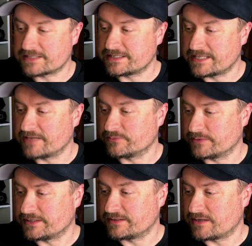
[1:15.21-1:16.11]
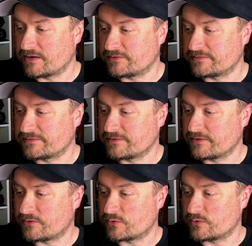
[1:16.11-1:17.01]
to get rid of
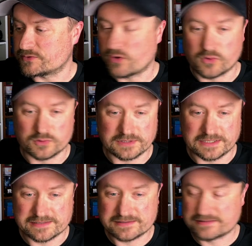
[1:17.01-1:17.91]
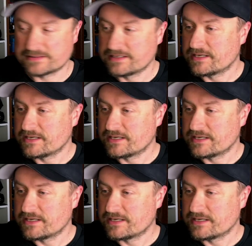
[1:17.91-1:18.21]
those old lists.